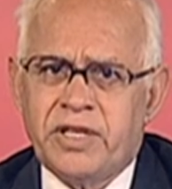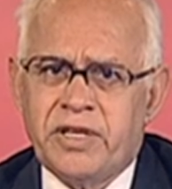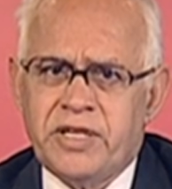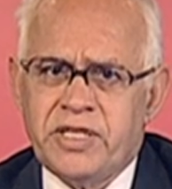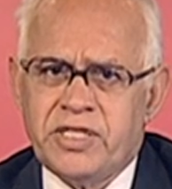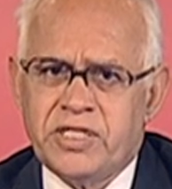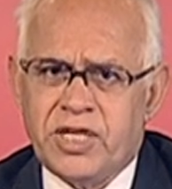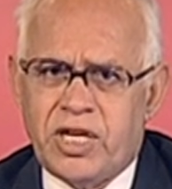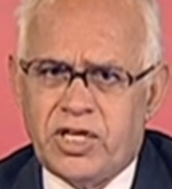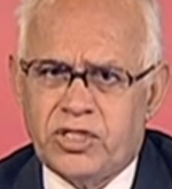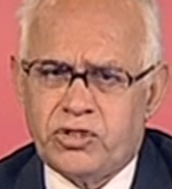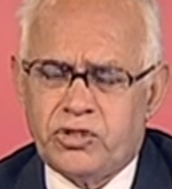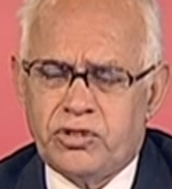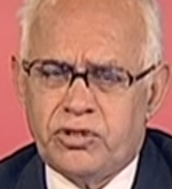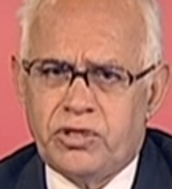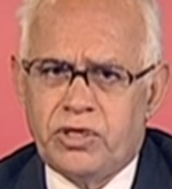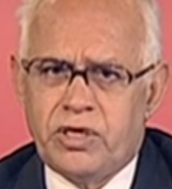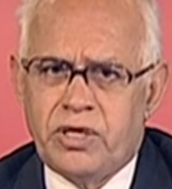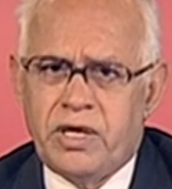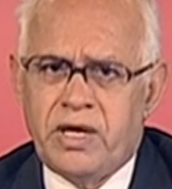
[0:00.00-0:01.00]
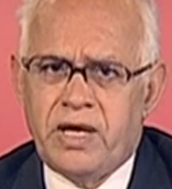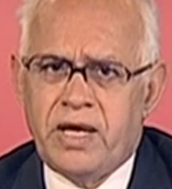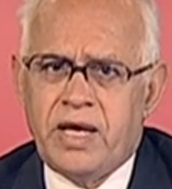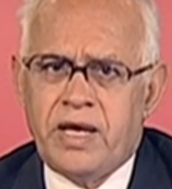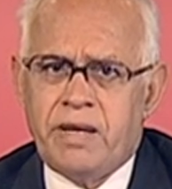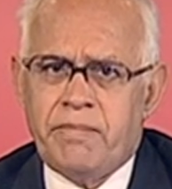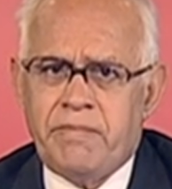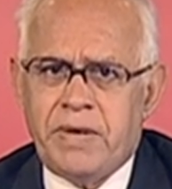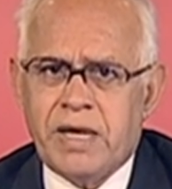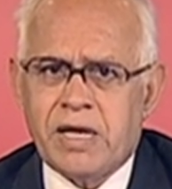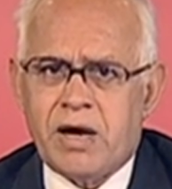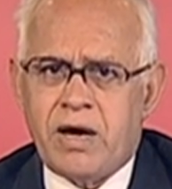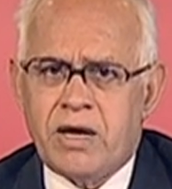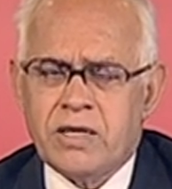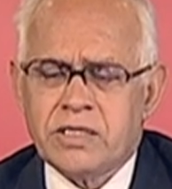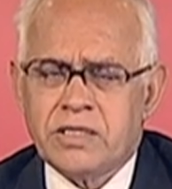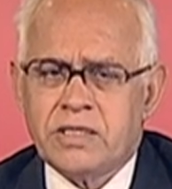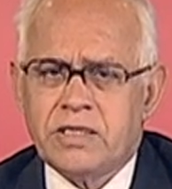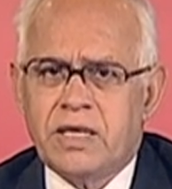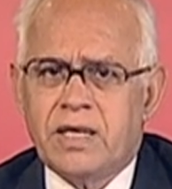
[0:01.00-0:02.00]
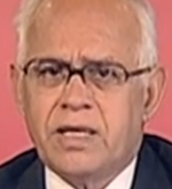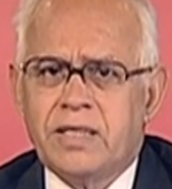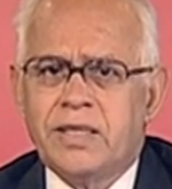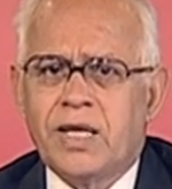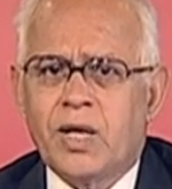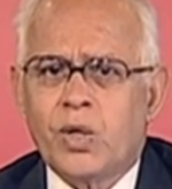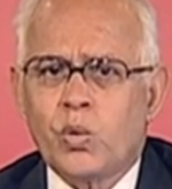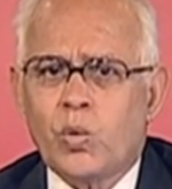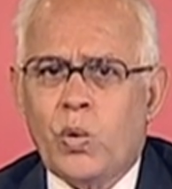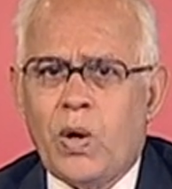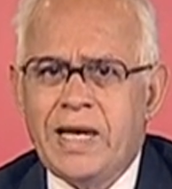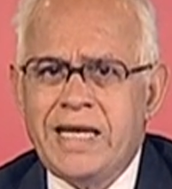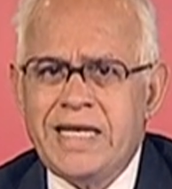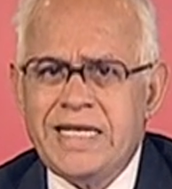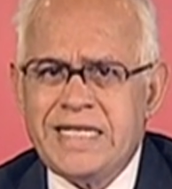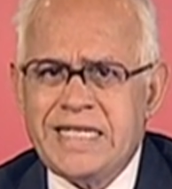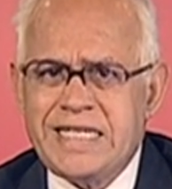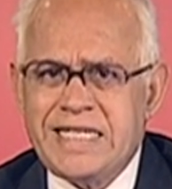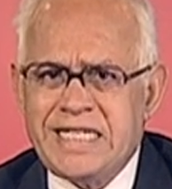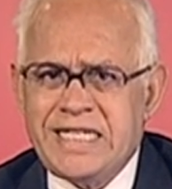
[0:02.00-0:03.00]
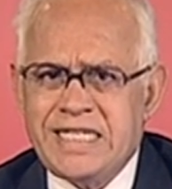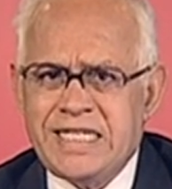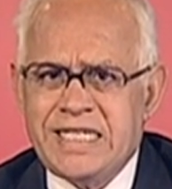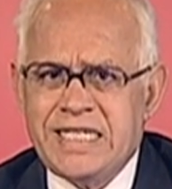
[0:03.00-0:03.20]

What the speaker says: research, because the quality